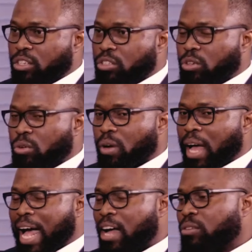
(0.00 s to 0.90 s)
So
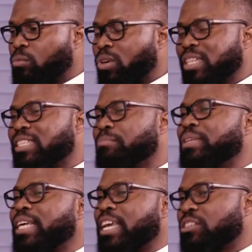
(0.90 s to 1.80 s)
how, what is the
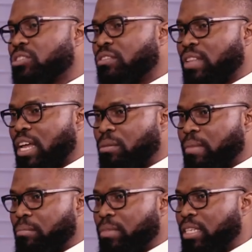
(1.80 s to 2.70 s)
implication of that on
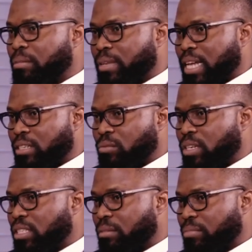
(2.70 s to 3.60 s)
my media planning?
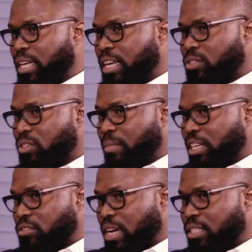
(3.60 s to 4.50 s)
What is the implication on
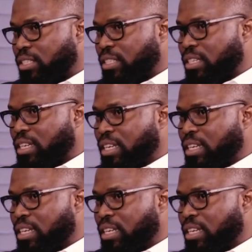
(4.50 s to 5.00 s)
my strategy?